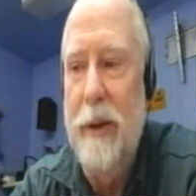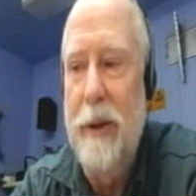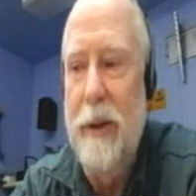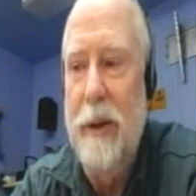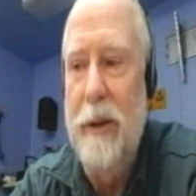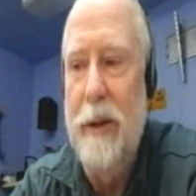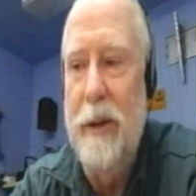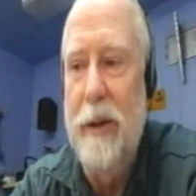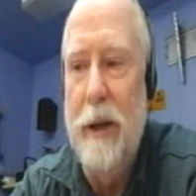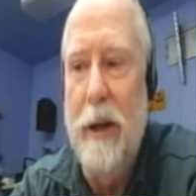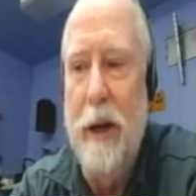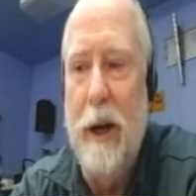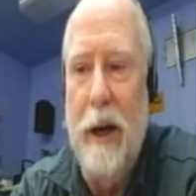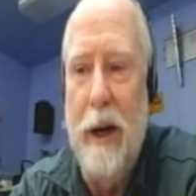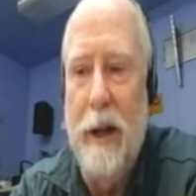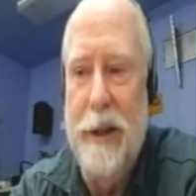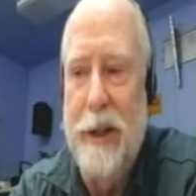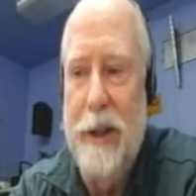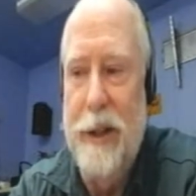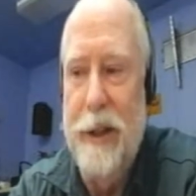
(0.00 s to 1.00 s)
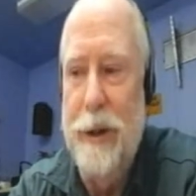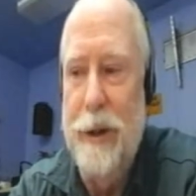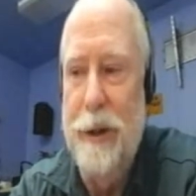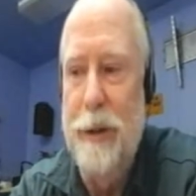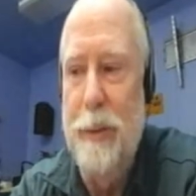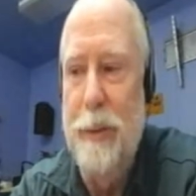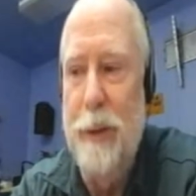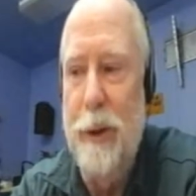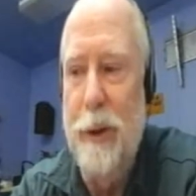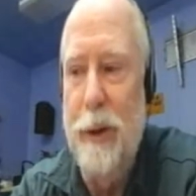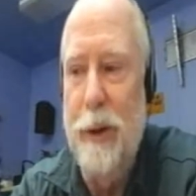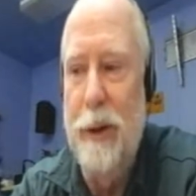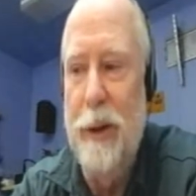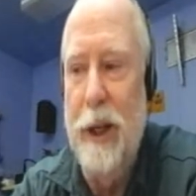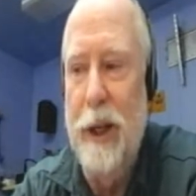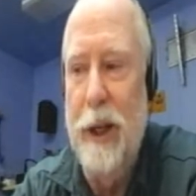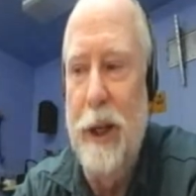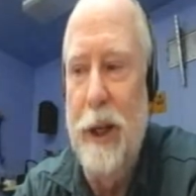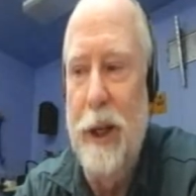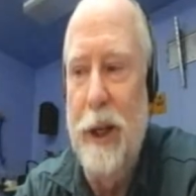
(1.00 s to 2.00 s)
the large and the small
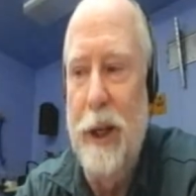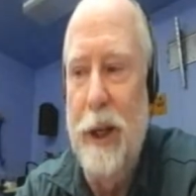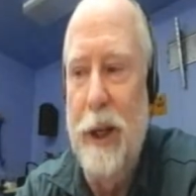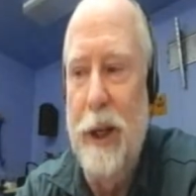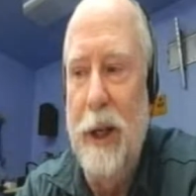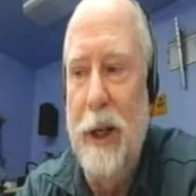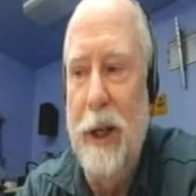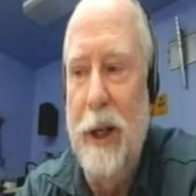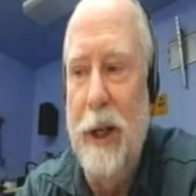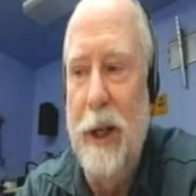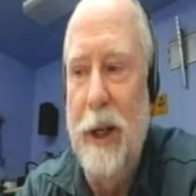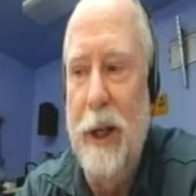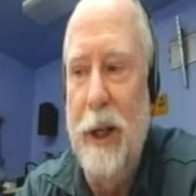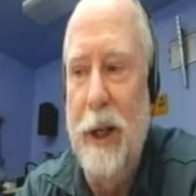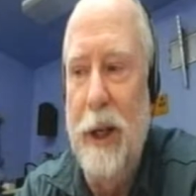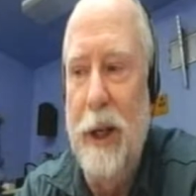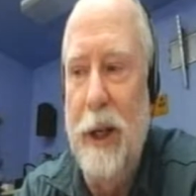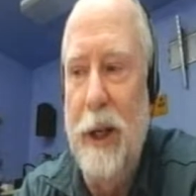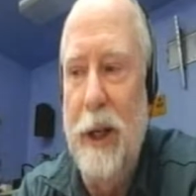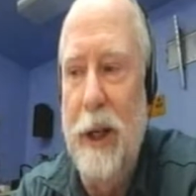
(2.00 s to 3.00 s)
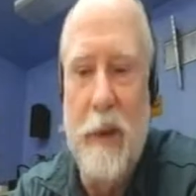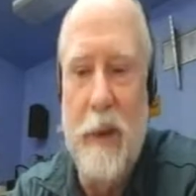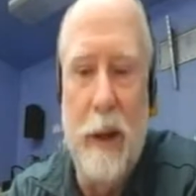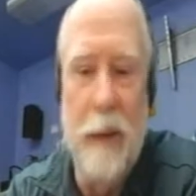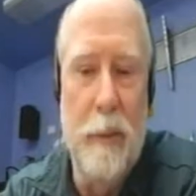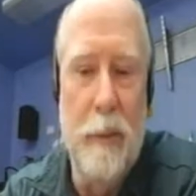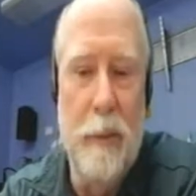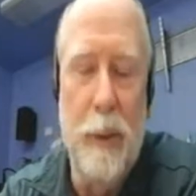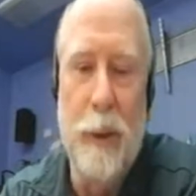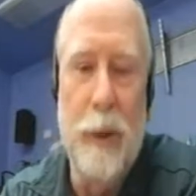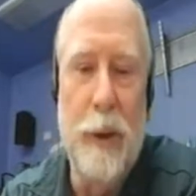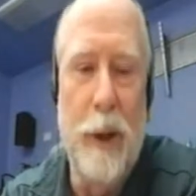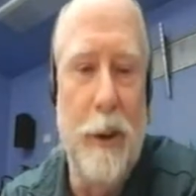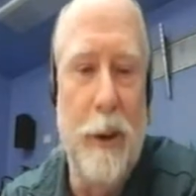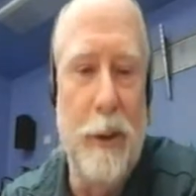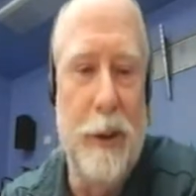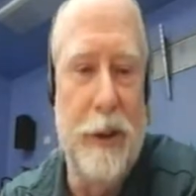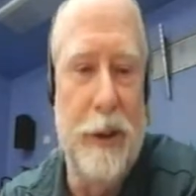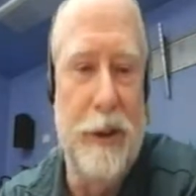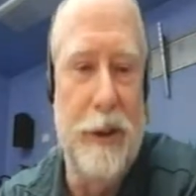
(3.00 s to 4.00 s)
um, um,
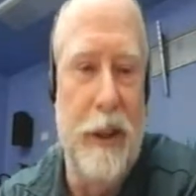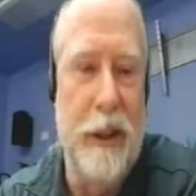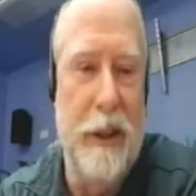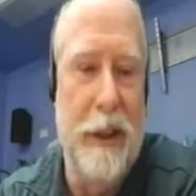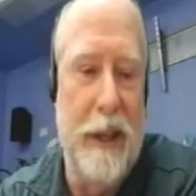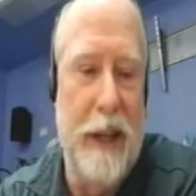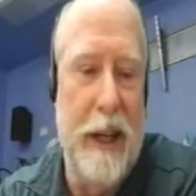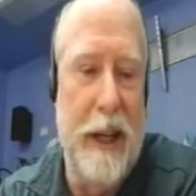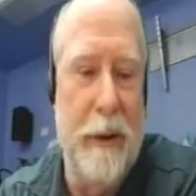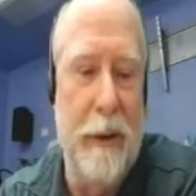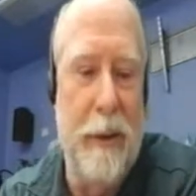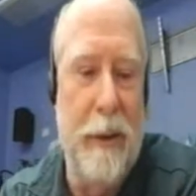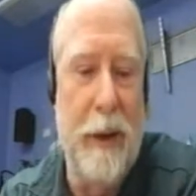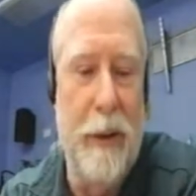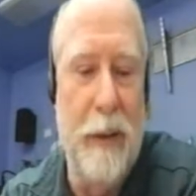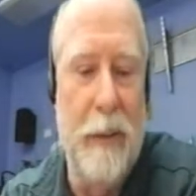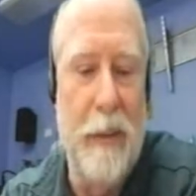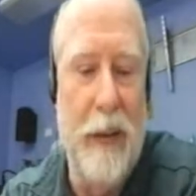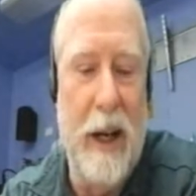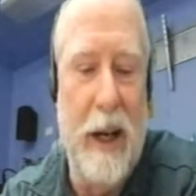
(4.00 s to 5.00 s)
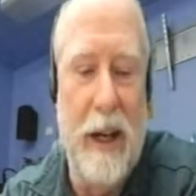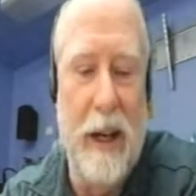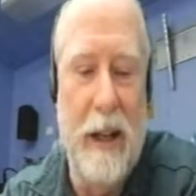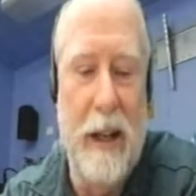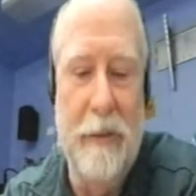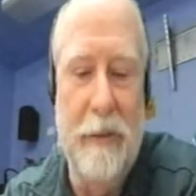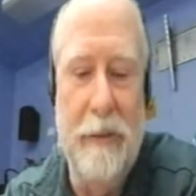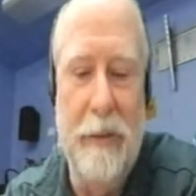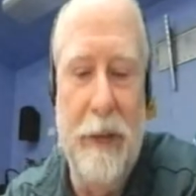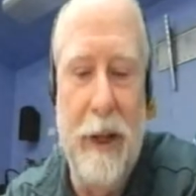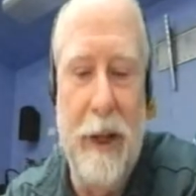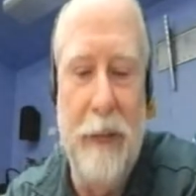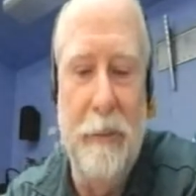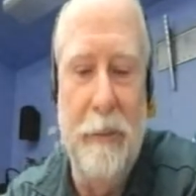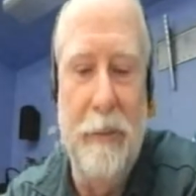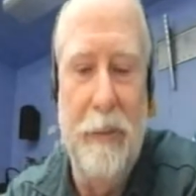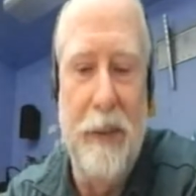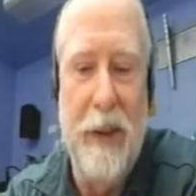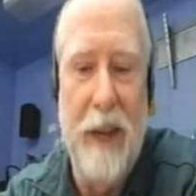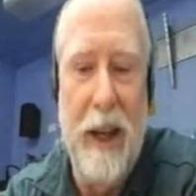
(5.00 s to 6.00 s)
bulldozers are there, um, kind of
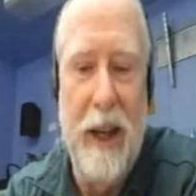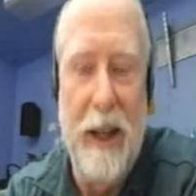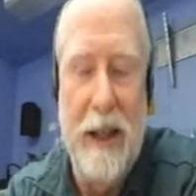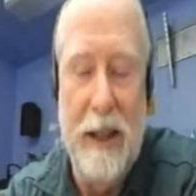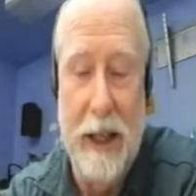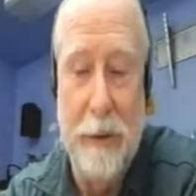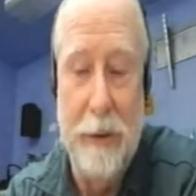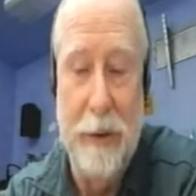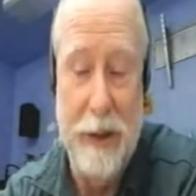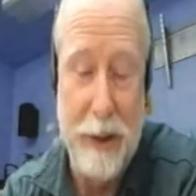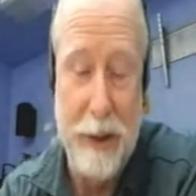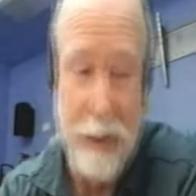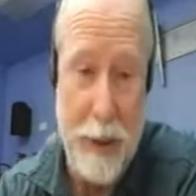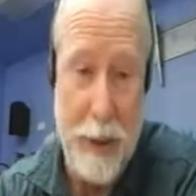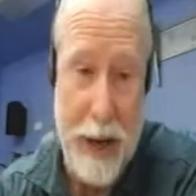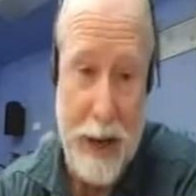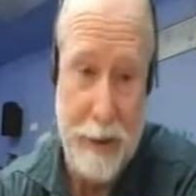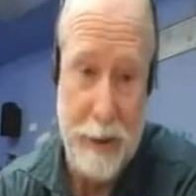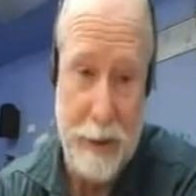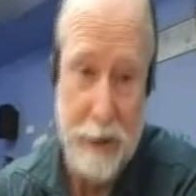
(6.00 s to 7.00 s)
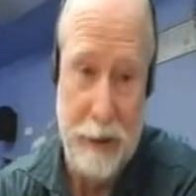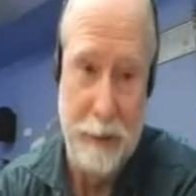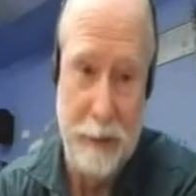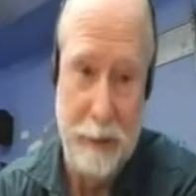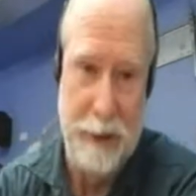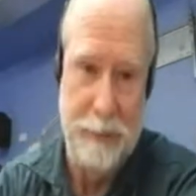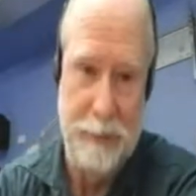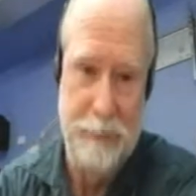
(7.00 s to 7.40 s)
clearing the path a little bit.